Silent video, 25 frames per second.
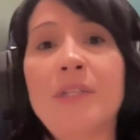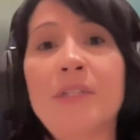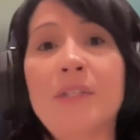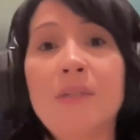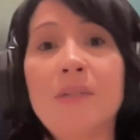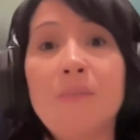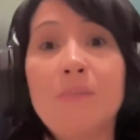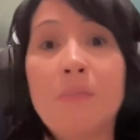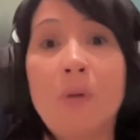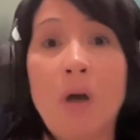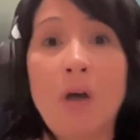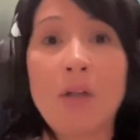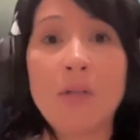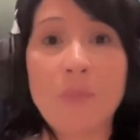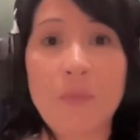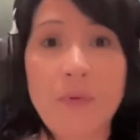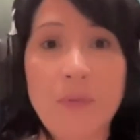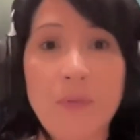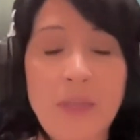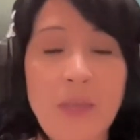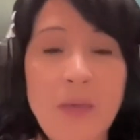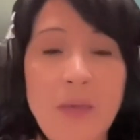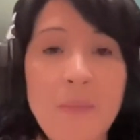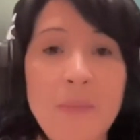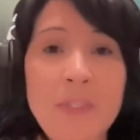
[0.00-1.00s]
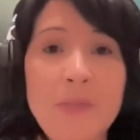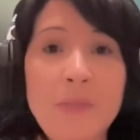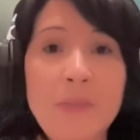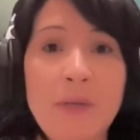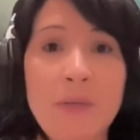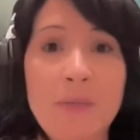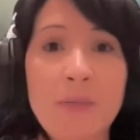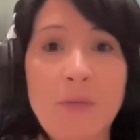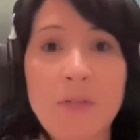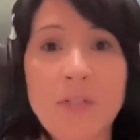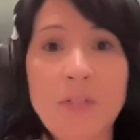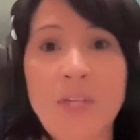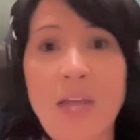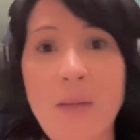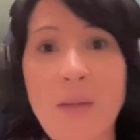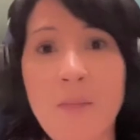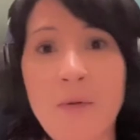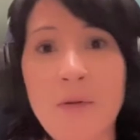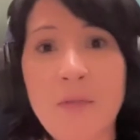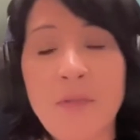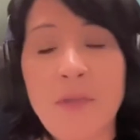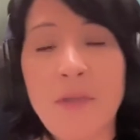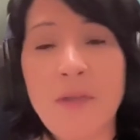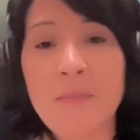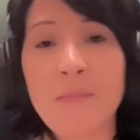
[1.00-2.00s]
to bond with them and spend more time
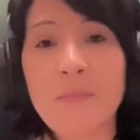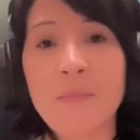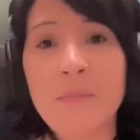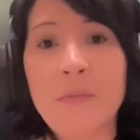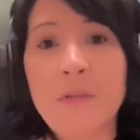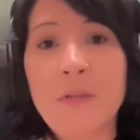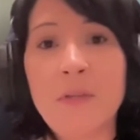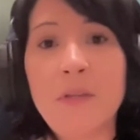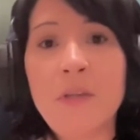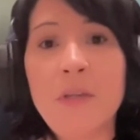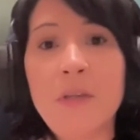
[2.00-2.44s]
with them.